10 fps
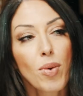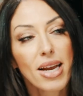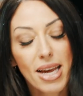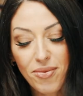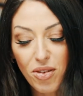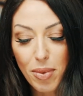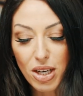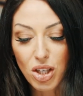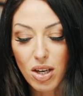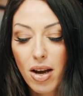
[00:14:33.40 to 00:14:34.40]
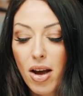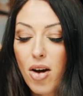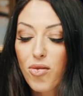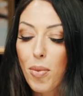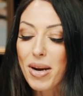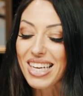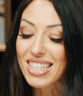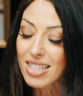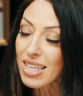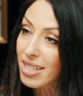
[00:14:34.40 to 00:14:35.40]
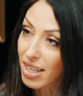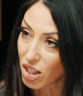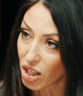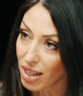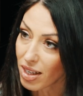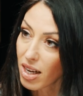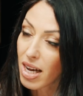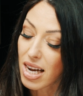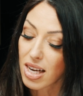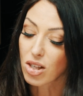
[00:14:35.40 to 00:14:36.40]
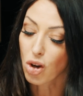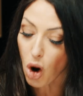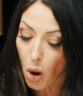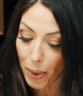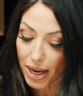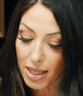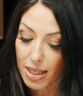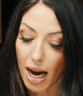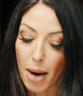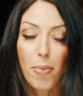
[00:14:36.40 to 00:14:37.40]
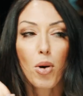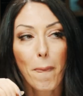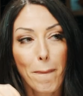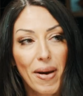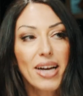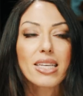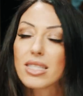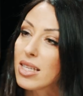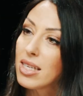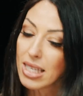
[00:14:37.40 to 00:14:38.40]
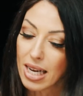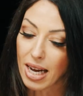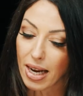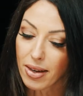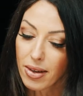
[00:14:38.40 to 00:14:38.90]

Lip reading: when information from an existing gene is copied and put back into the DNA.